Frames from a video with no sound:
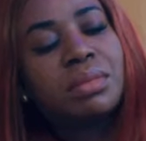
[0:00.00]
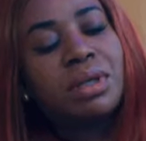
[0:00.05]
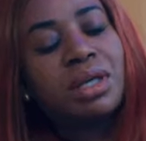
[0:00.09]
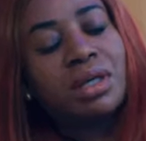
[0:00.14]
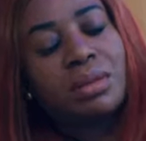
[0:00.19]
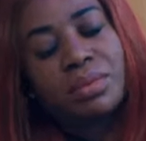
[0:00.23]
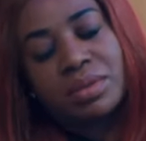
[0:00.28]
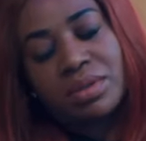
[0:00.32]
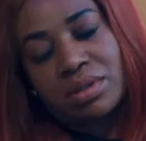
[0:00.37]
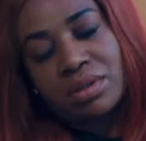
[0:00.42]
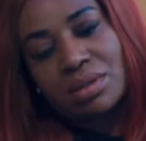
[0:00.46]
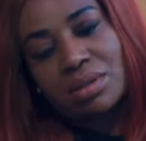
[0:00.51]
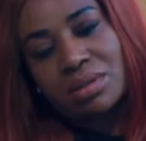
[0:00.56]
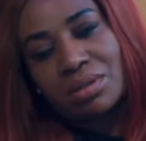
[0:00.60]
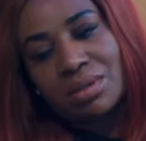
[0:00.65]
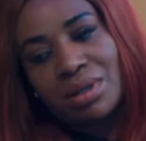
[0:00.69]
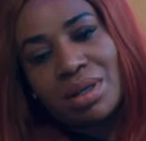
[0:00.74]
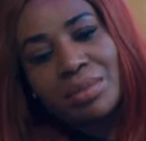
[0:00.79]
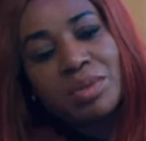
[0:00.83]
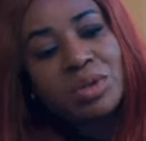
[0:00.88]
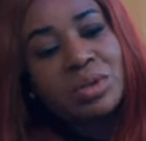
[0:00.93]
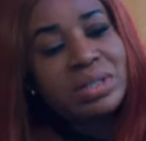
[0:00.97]
Babes,
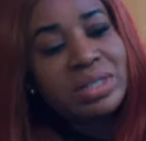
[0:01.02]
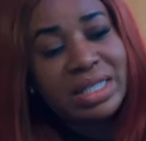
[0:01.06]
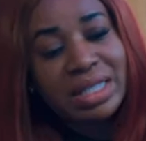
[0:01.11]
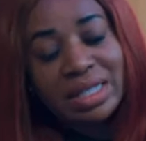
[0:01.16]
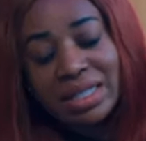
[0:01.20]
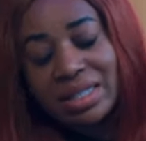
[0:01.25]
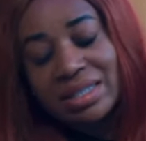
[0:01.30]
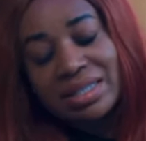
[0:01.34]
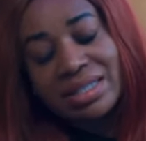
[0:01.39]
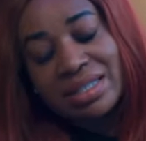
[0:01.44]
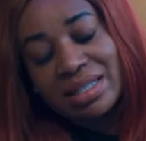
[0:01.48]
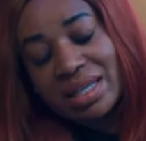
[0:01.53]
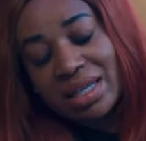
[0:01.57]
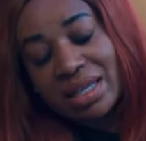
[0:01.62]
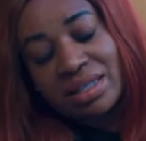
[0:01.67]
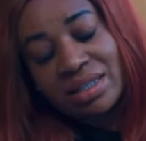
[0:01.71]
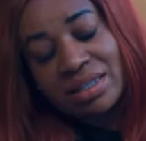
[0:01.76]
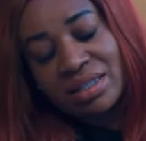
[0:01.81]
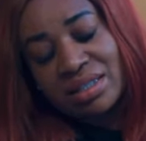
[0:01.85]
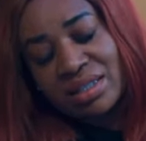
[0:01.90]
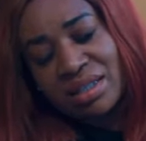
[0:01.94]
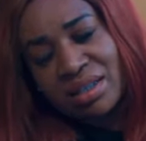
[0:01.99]
I'm not taking
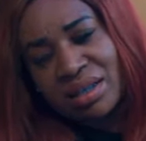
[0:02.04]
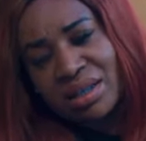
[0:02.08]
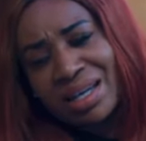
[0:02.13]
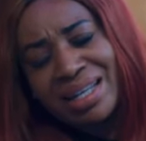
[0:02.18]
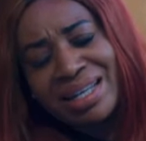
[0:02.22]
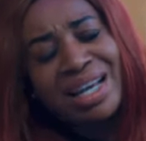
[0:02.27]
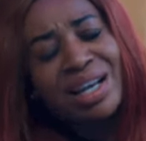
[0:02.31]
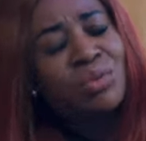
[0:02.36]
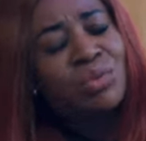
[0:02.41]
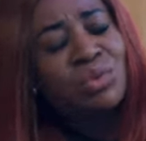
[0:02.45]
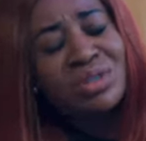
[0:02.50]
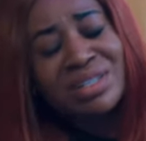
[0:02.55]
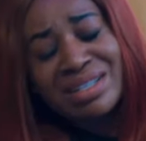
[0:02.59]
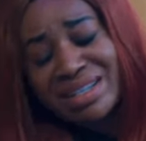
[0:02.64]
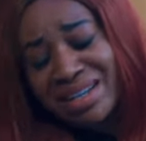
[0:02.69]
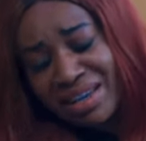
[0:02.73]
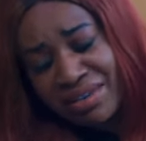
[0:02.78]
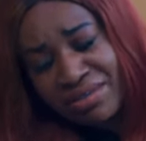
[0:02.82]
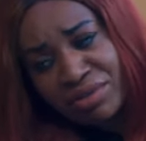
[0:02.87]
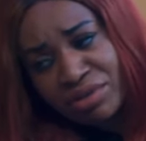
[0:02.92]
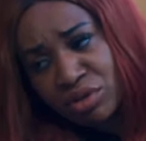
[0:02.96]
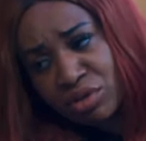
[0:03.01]
sides here, and I would
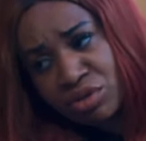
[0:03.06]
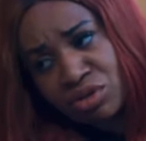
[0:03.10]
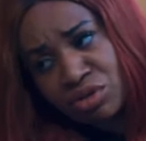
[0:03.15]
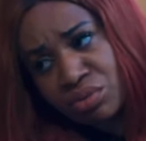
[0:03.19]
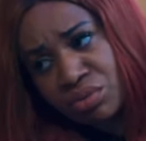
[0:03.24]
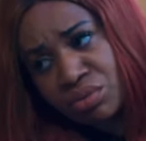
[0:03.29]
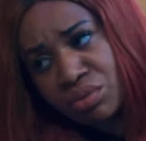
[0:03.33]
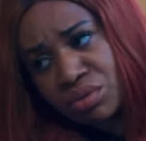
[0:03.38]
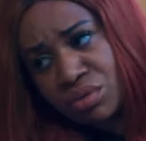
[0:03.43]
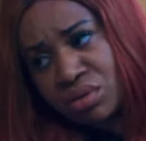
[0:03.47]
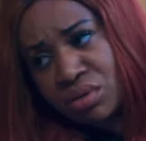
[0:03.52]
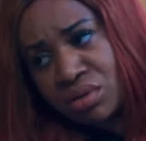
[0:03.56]
never do.